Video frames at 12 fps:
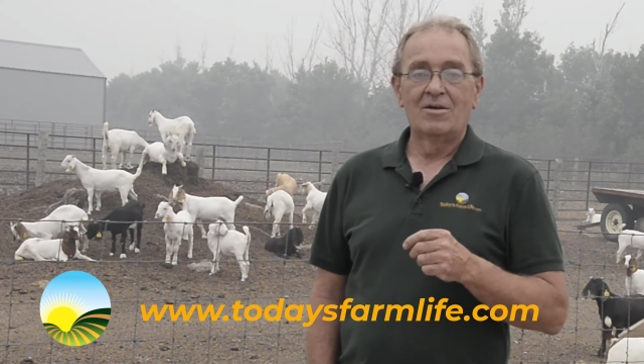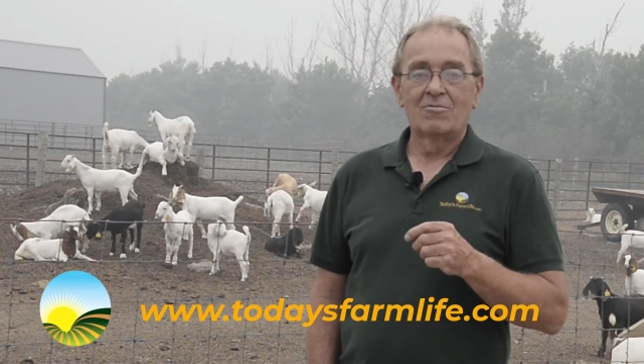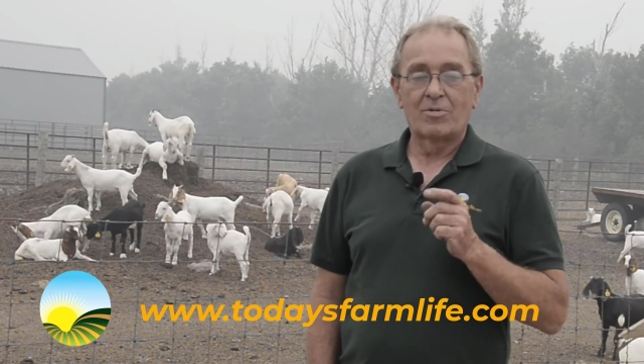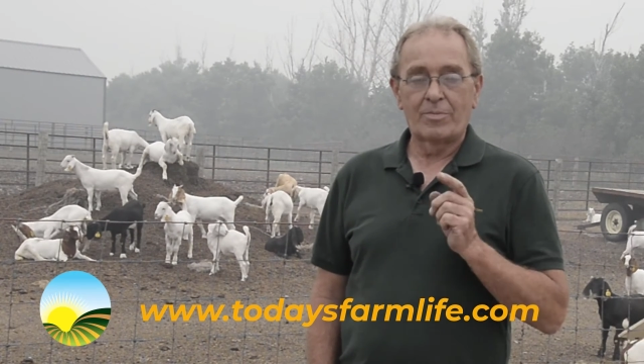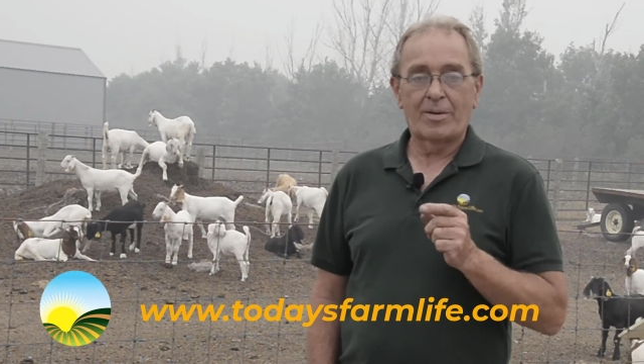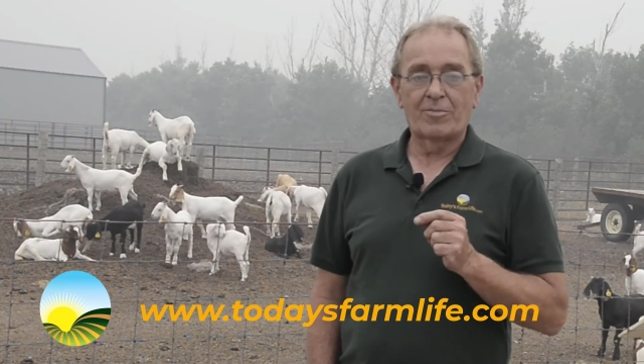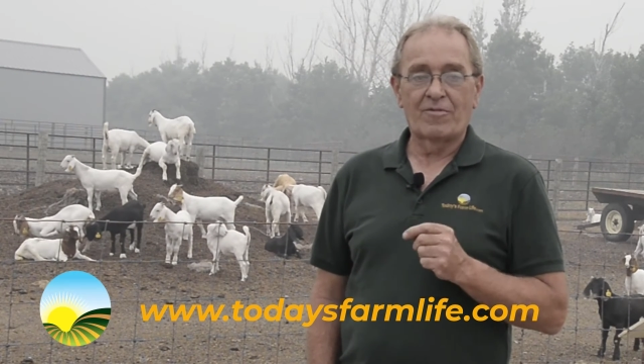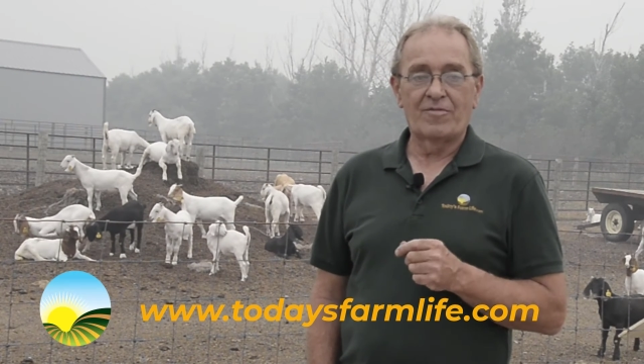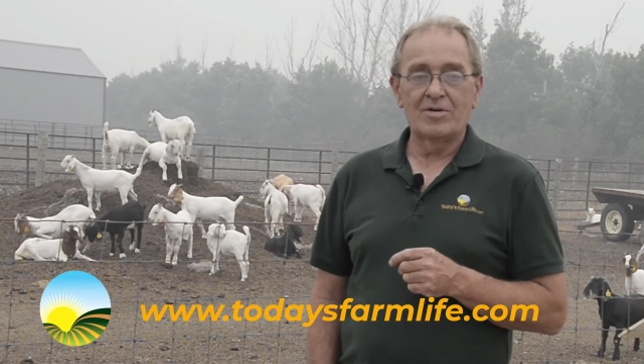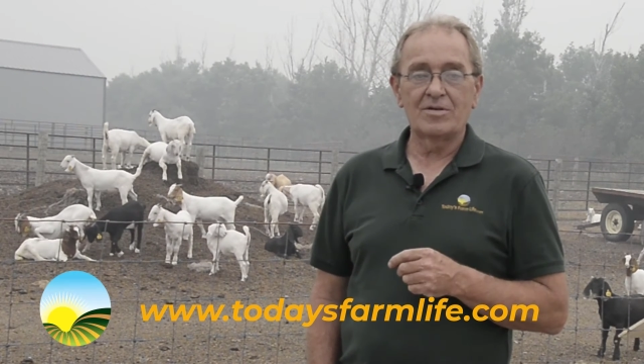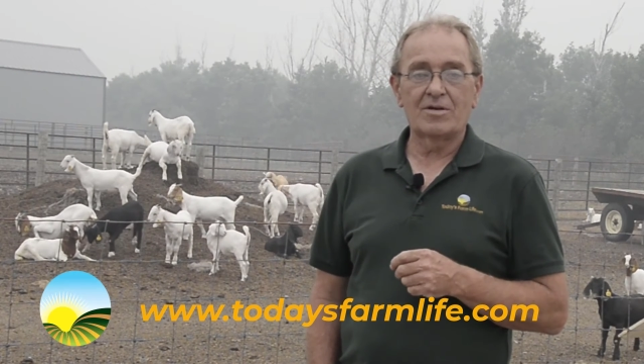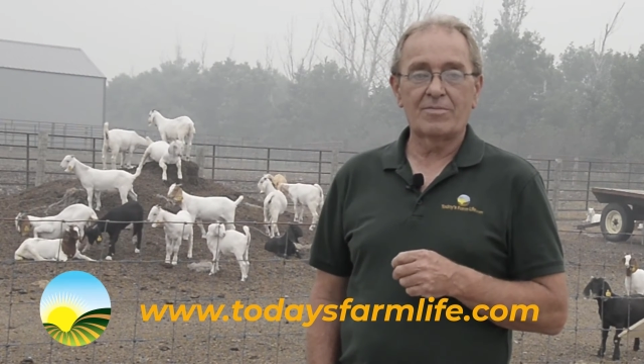Remember,
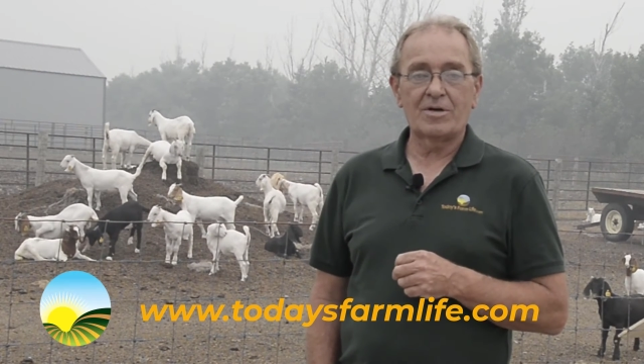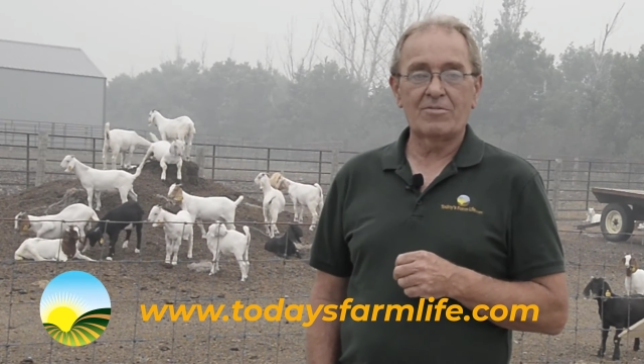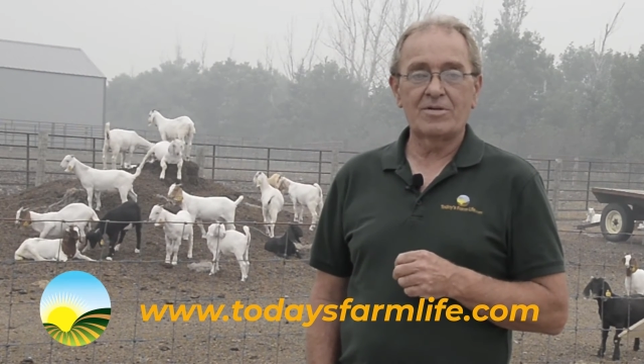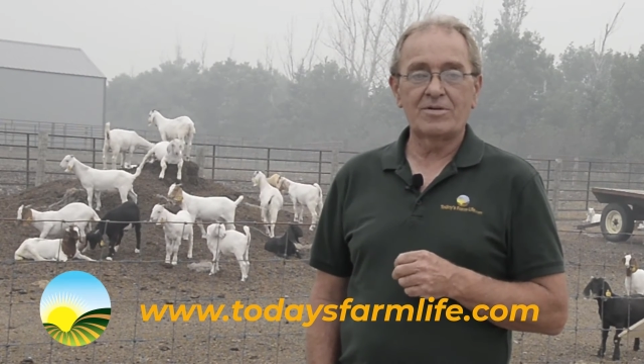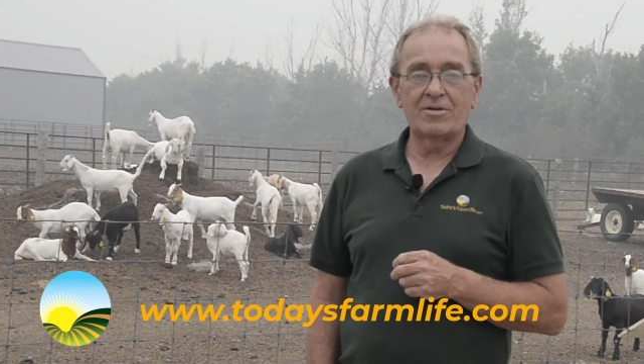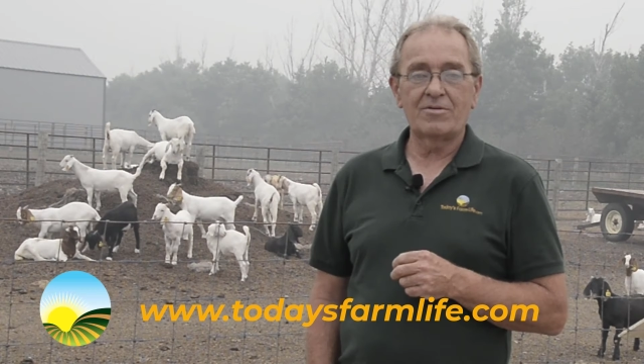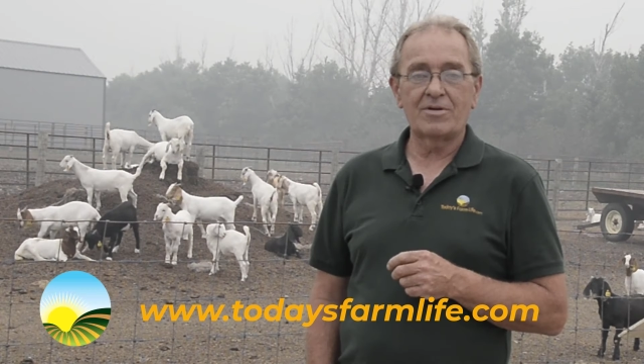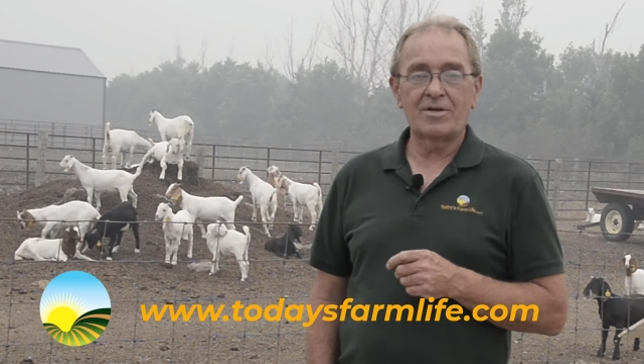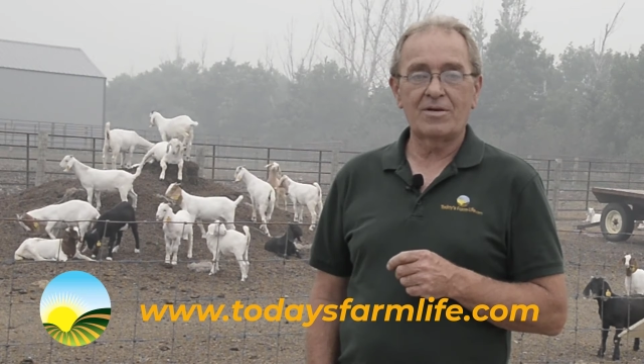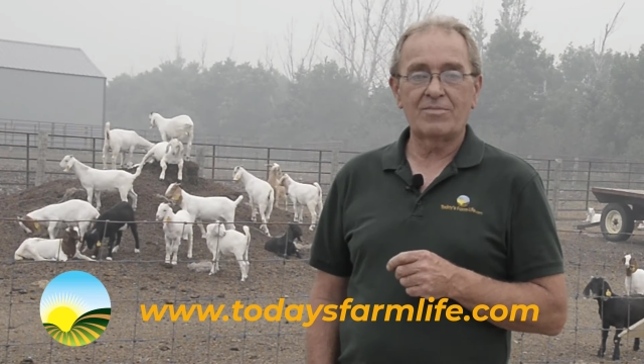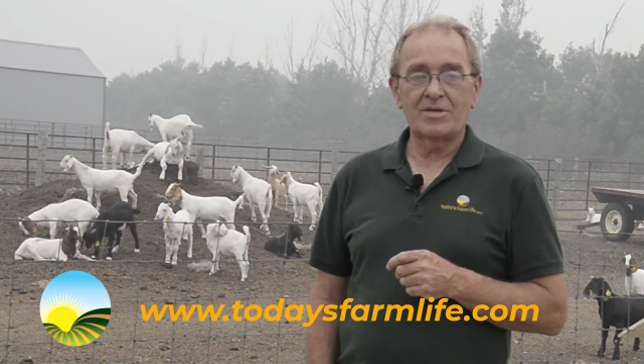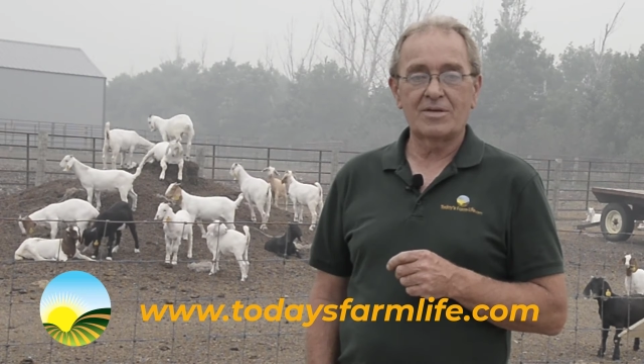feel good about what you do
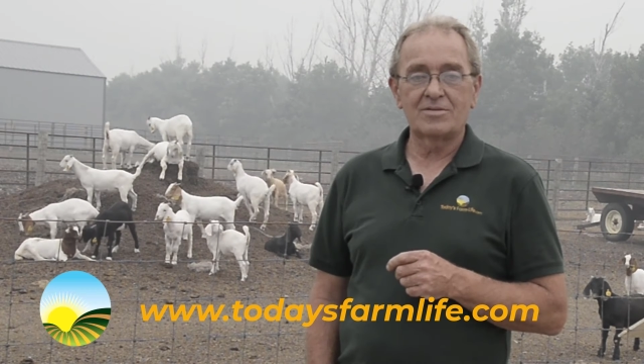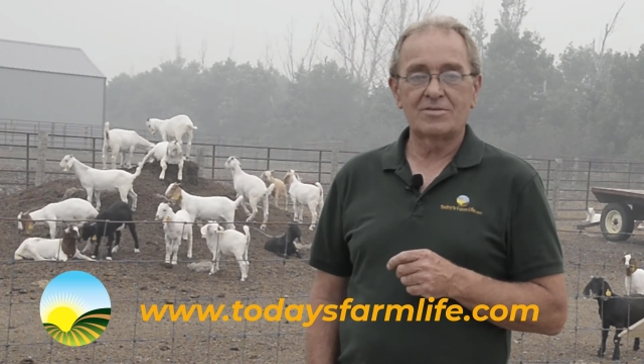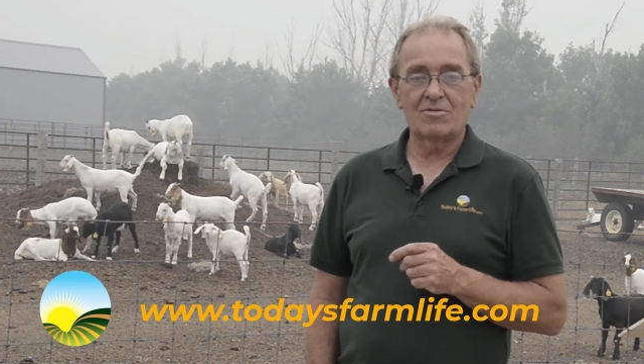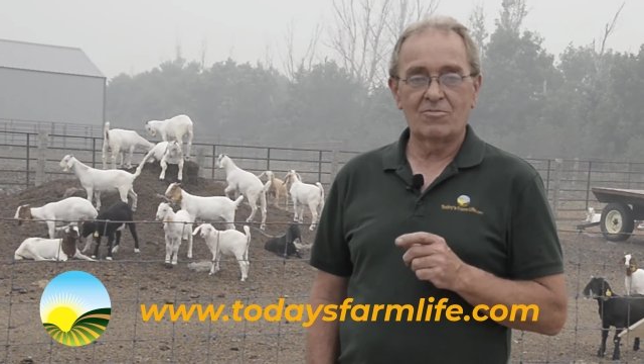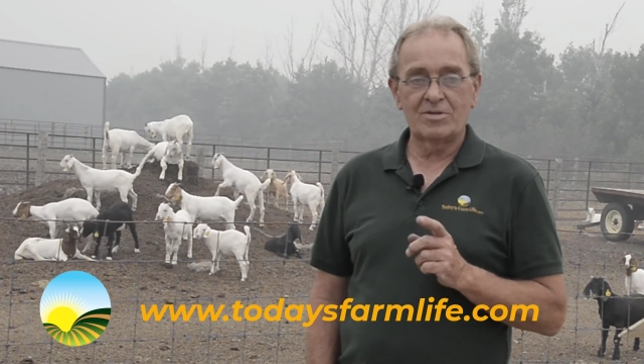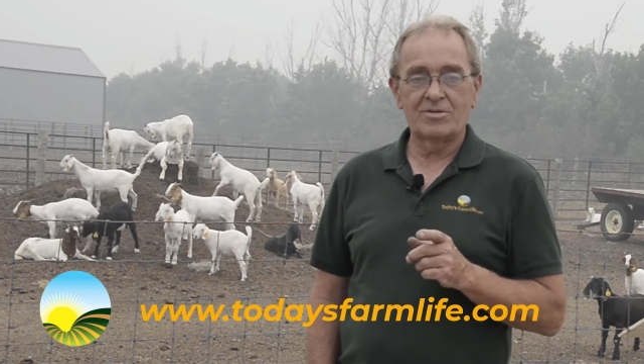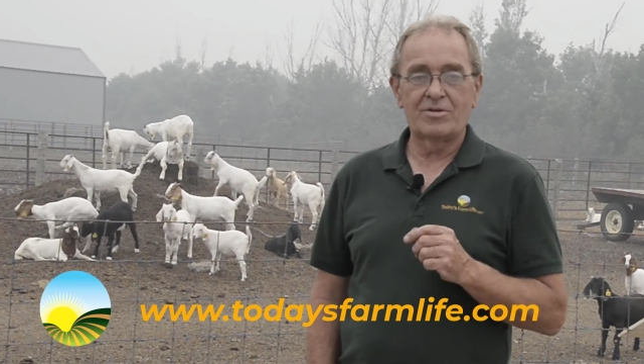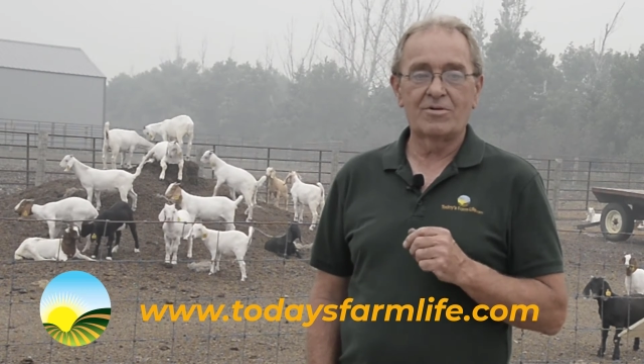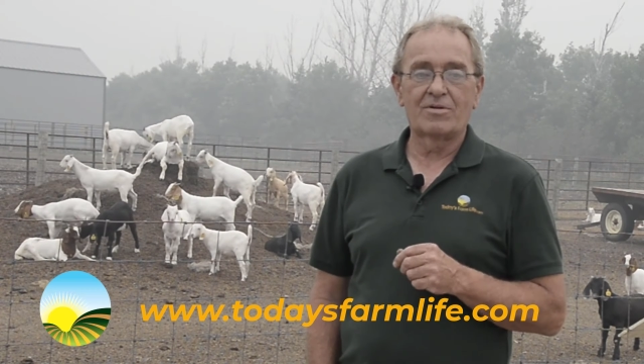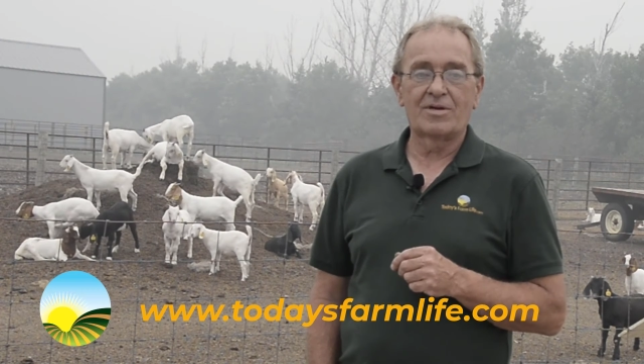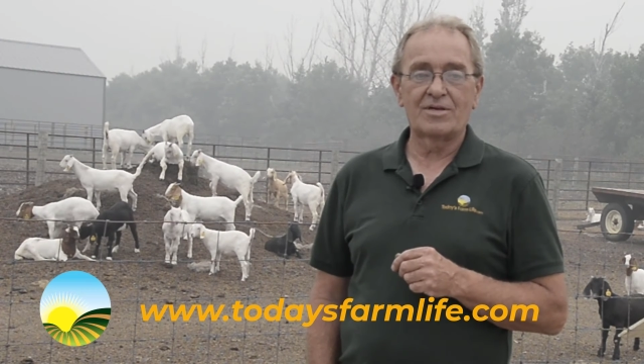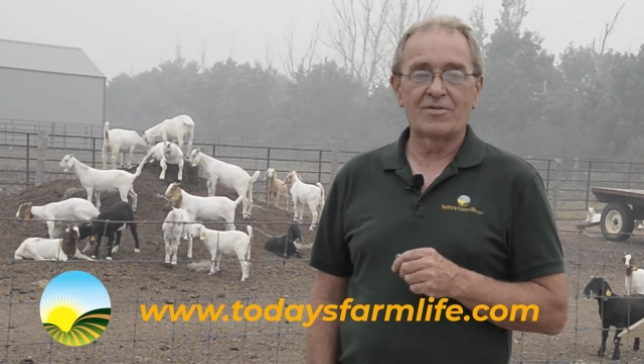today, because what you do
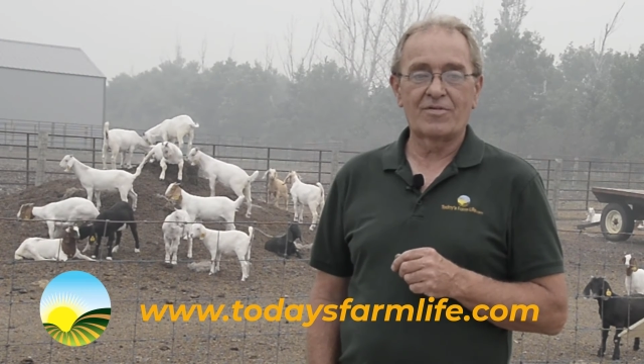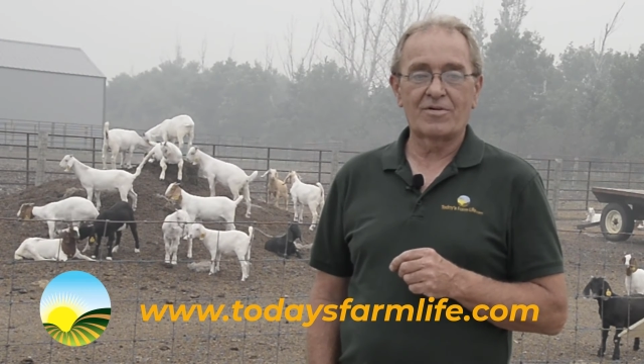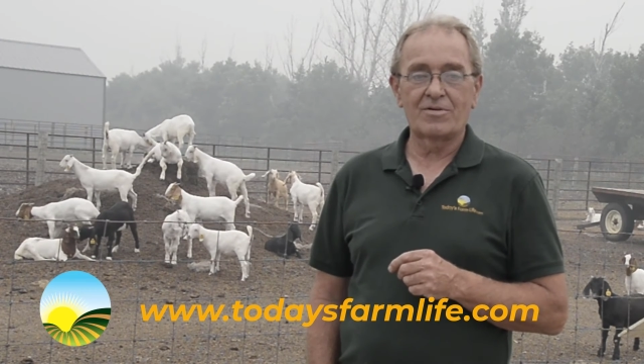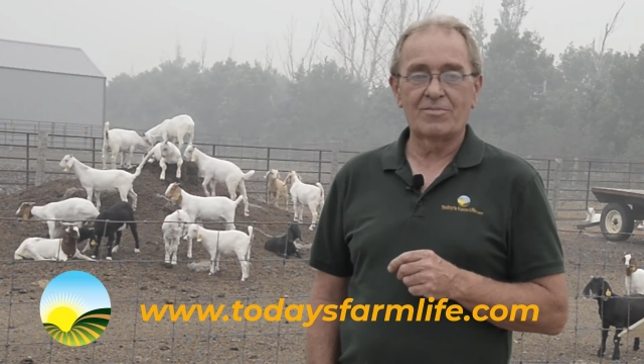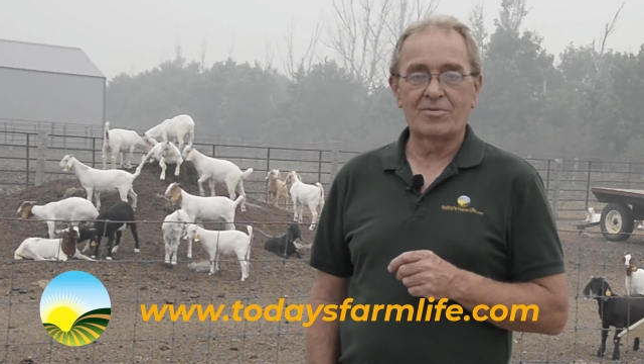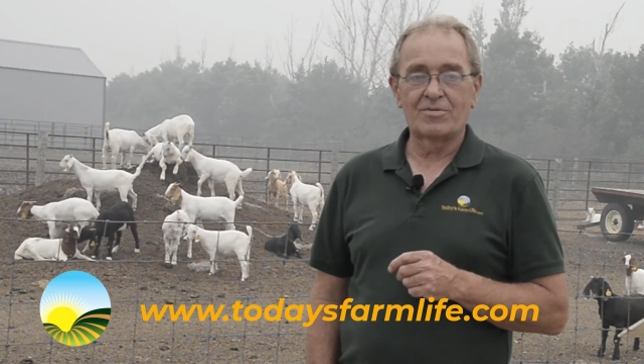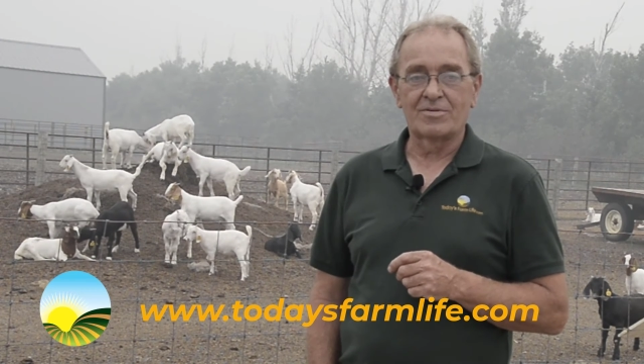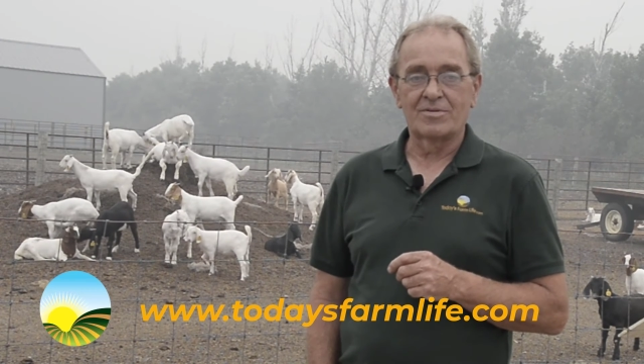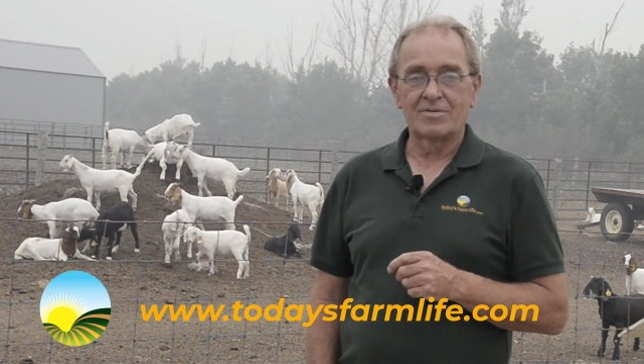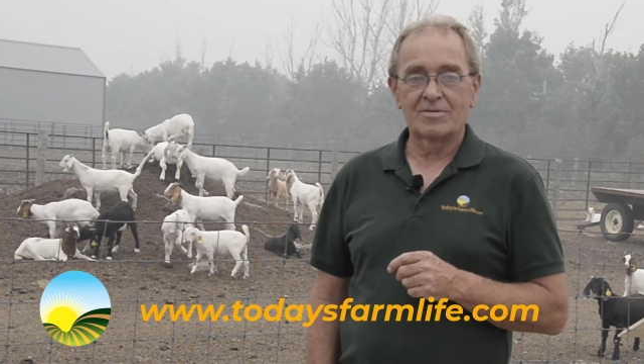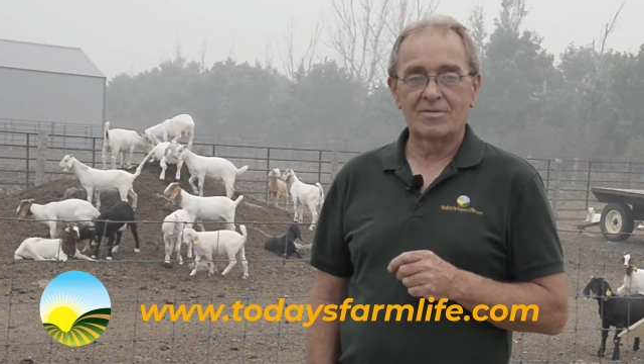today is very important.